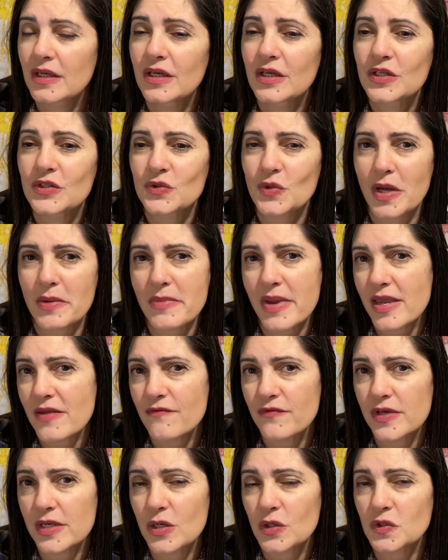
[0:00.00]
So I made
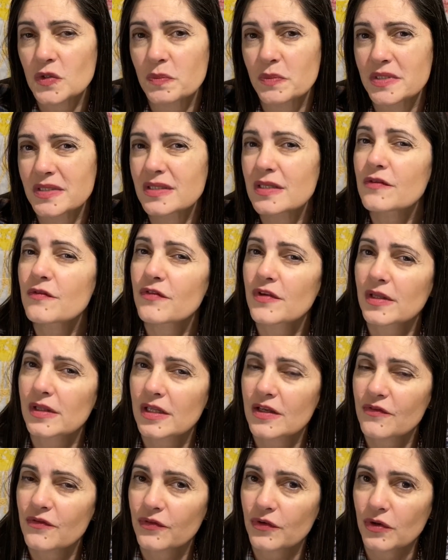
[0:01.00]
videos specifically
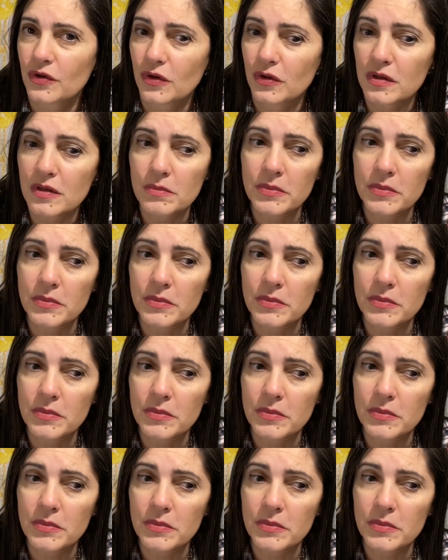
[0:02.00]
for her,